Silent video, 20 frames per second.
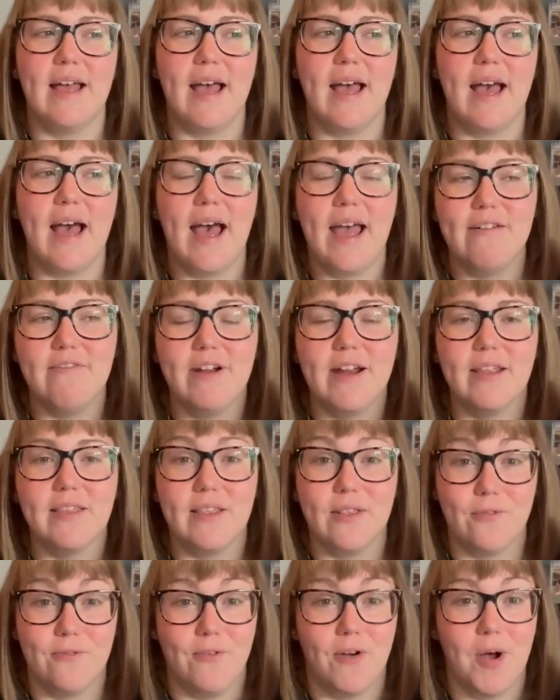I rated
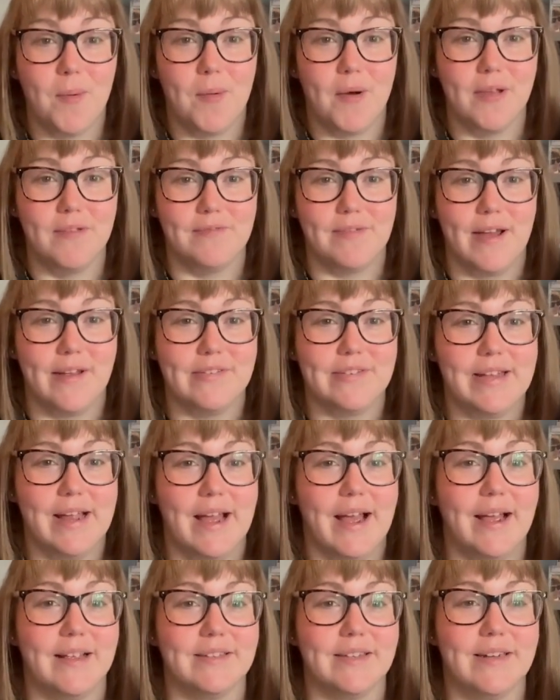this 4.5
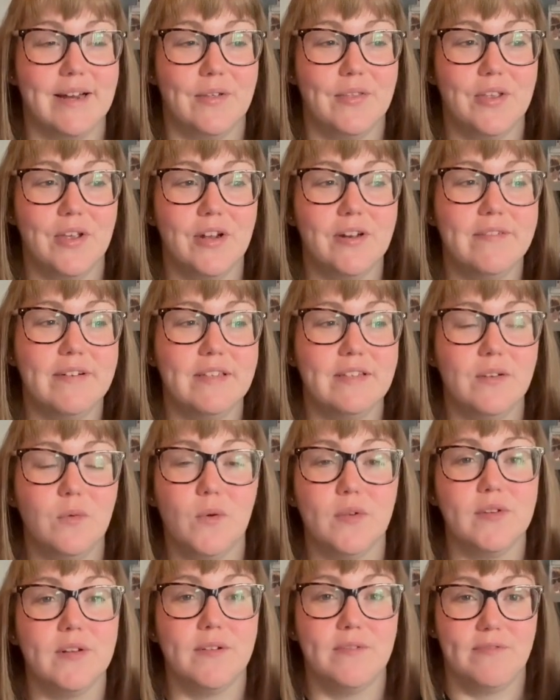stars. Now, the only reason it
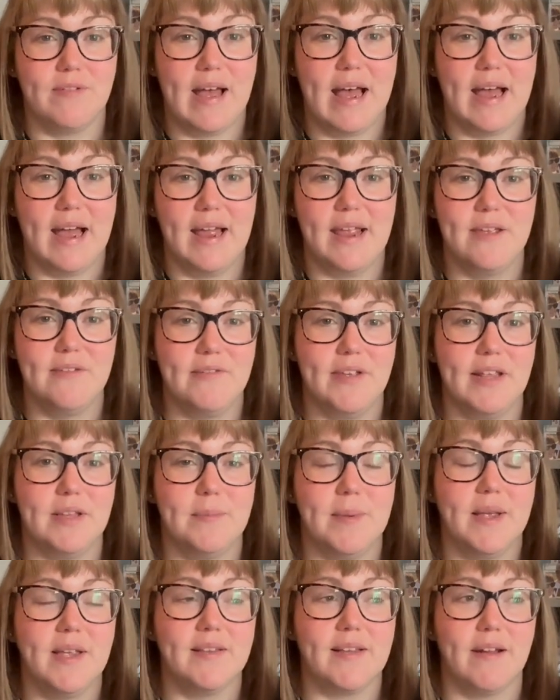wasn't a 5 is
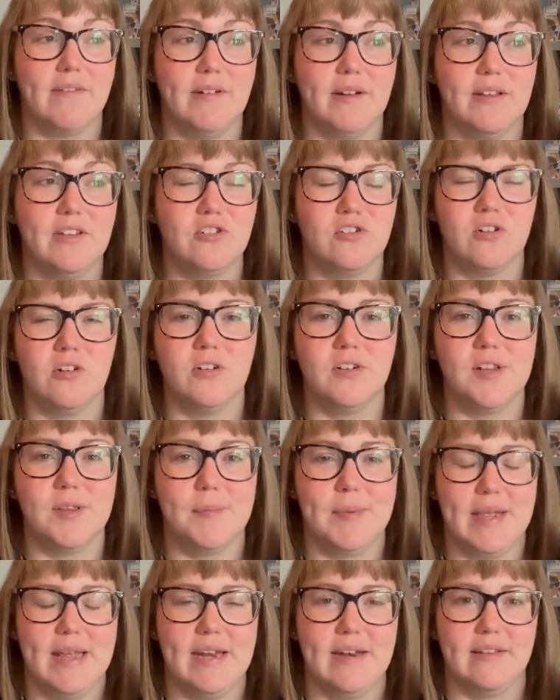because I really struggled at the
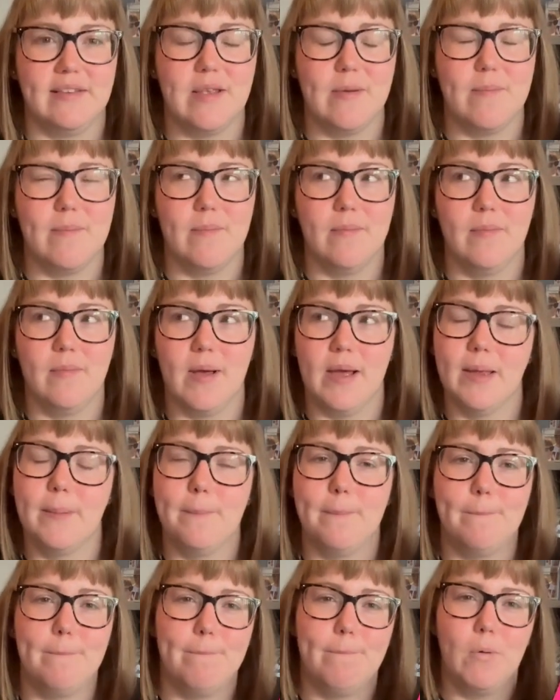beginning to like
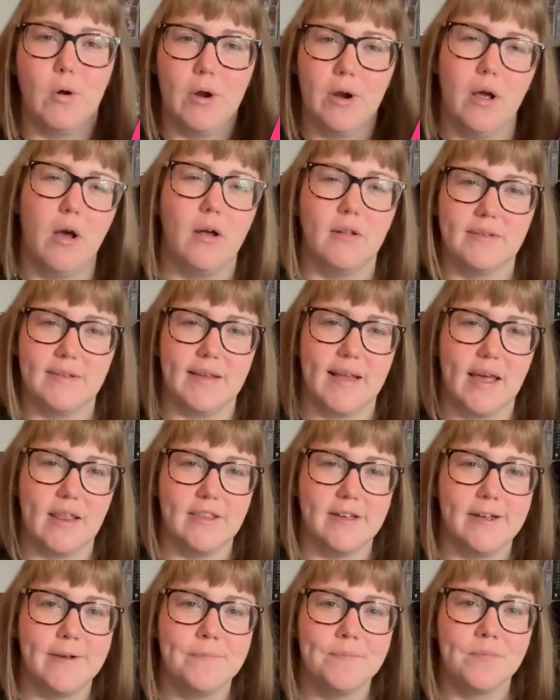put it all
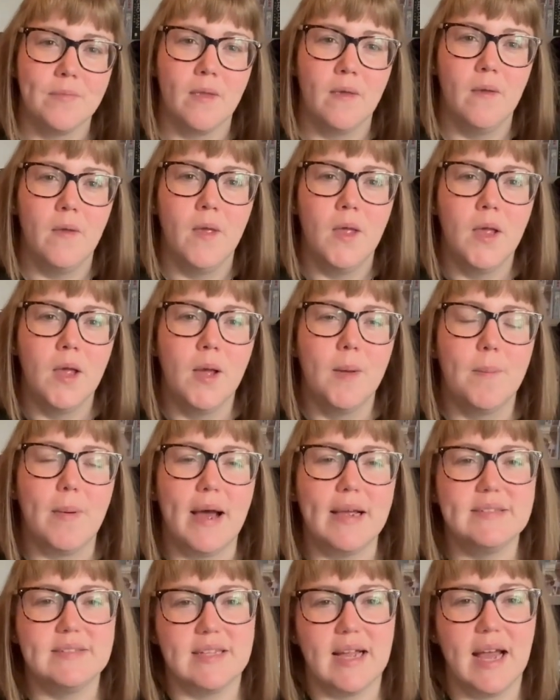together. But
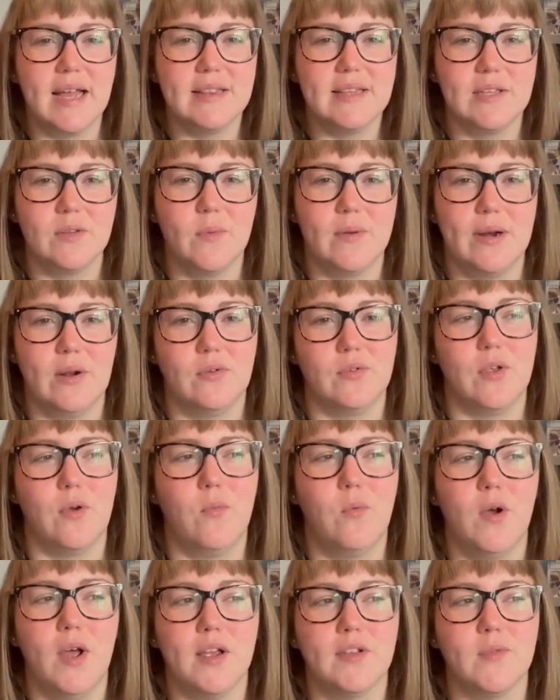I started this when I was off
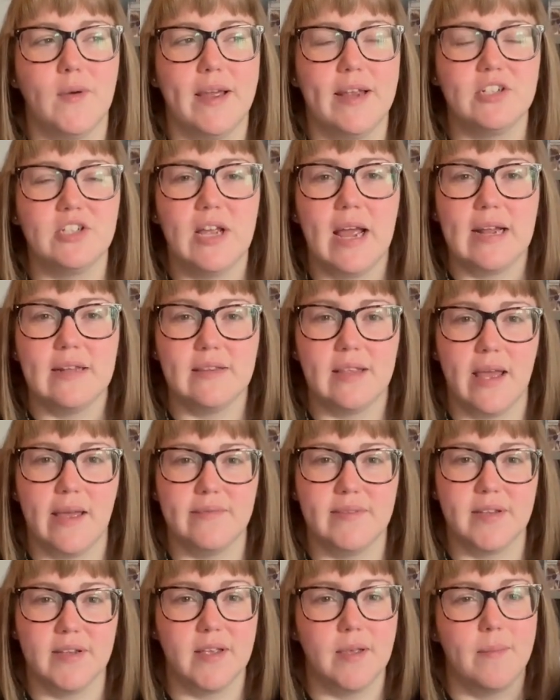work, so I actually had
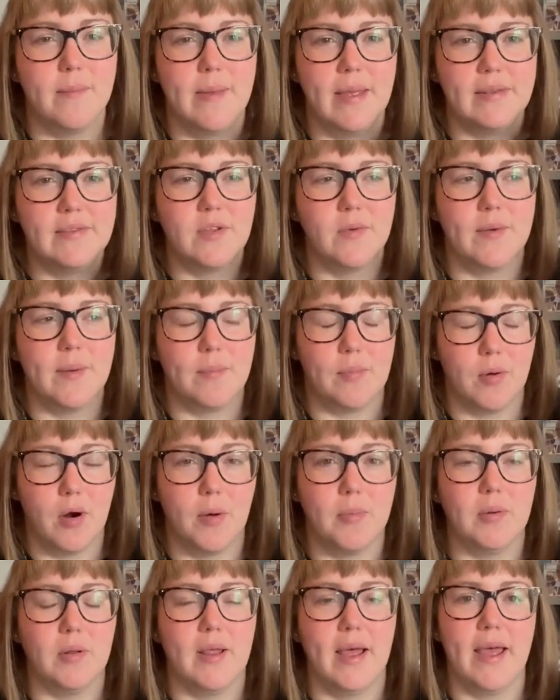time to commit to it
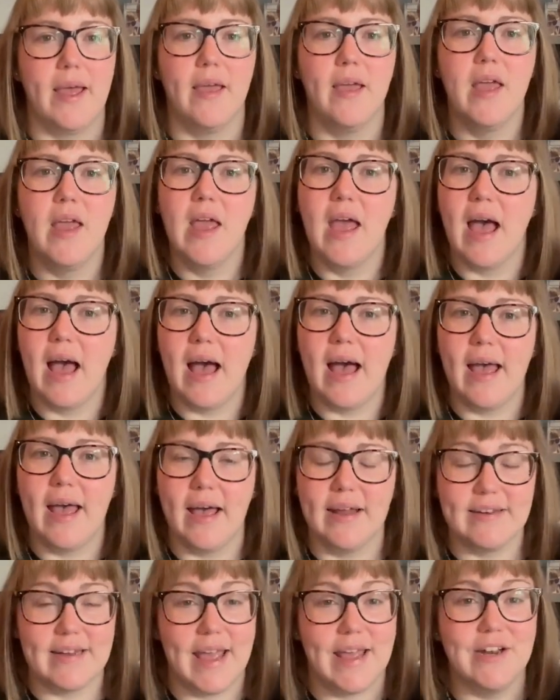properly. I
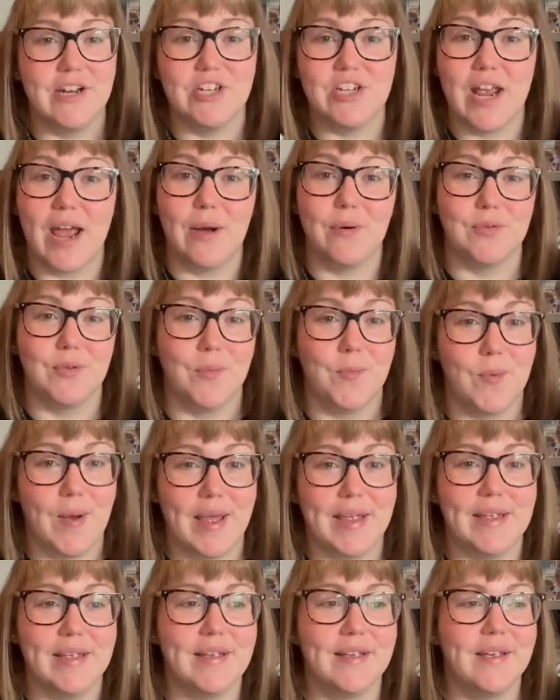had energy, I was
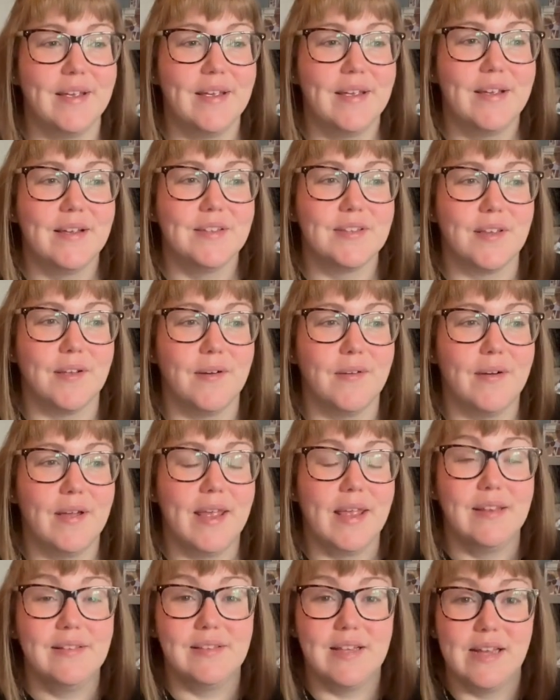awake. So
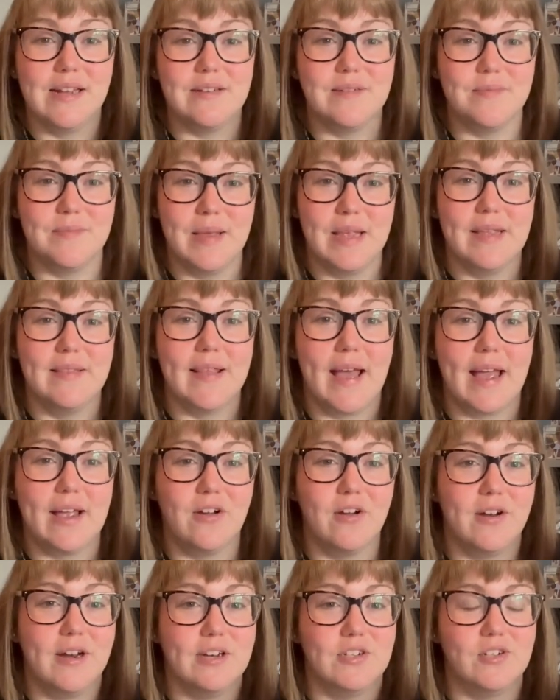it did mean that I
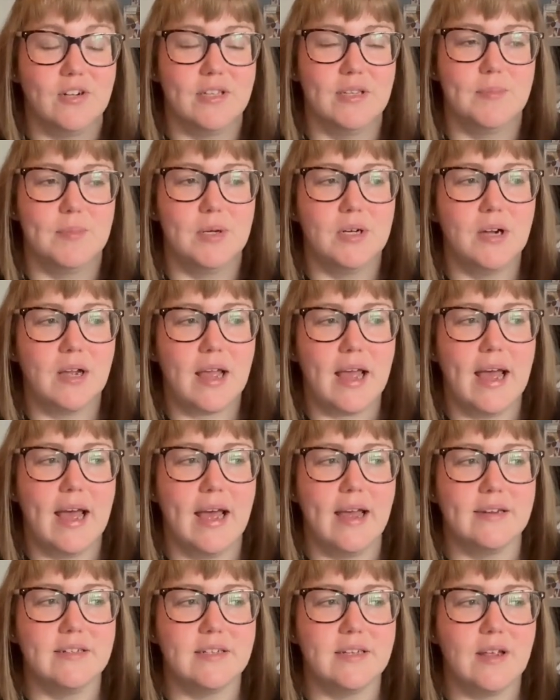could enjoy the book.
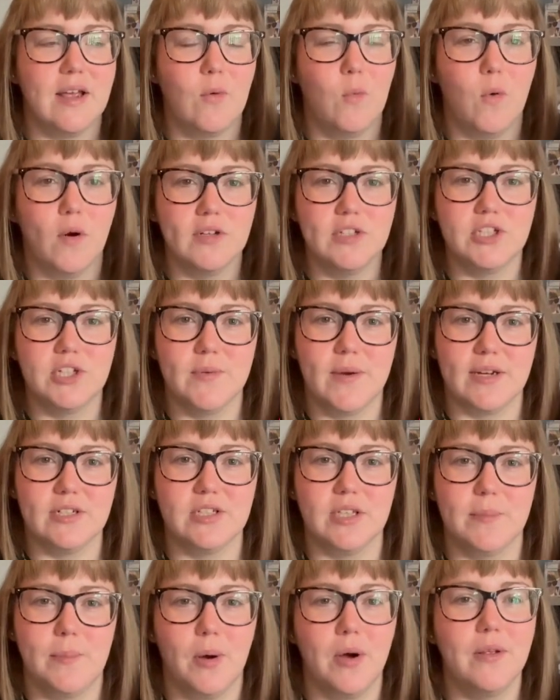And once you
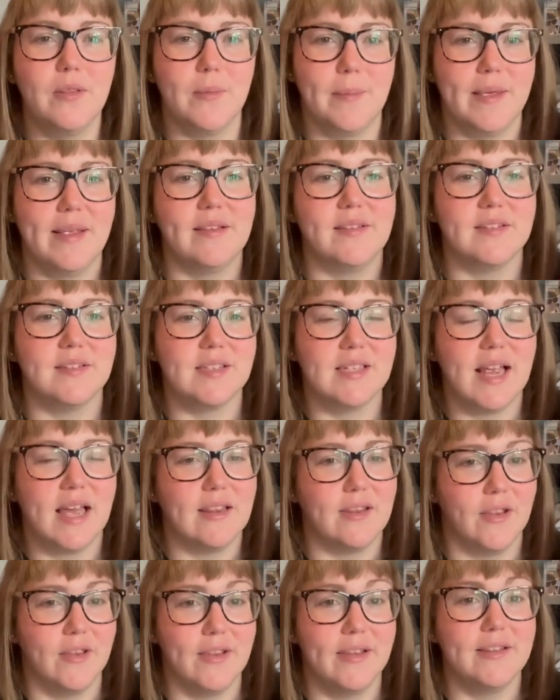actually put the pieces
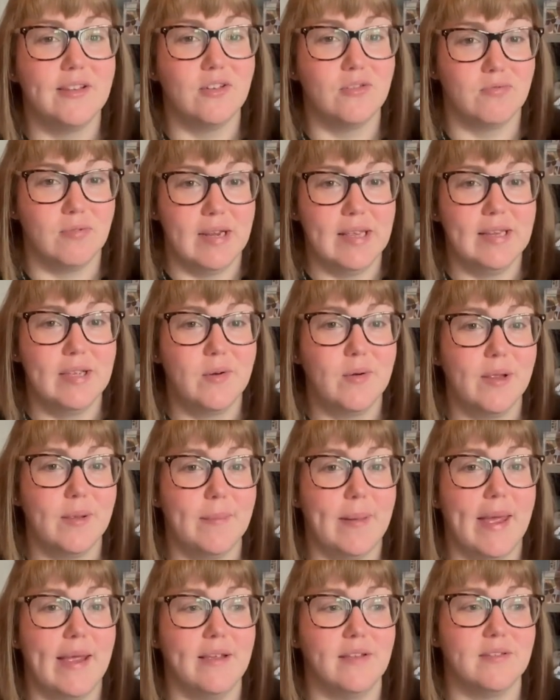together, this is really quick
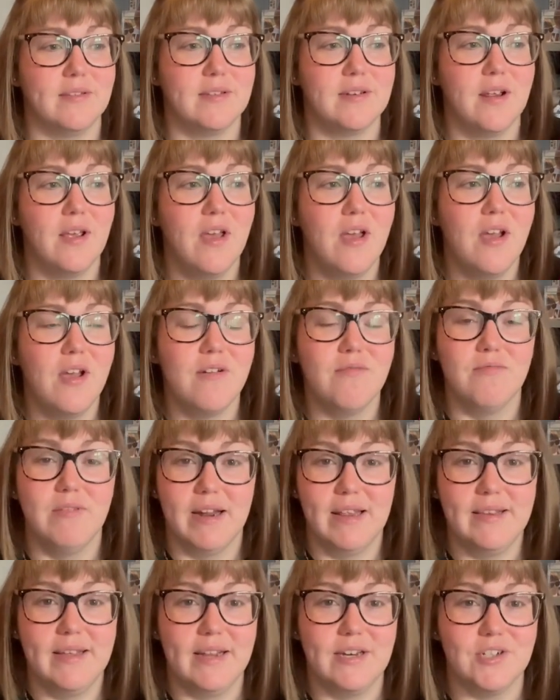paced,
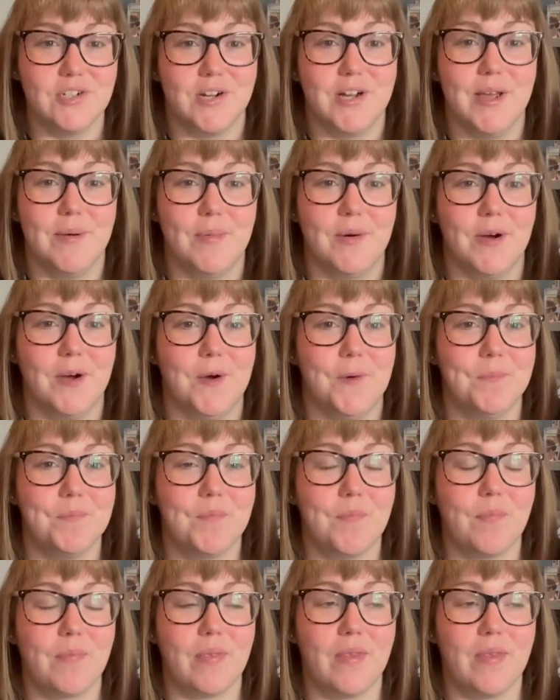really enjoyable.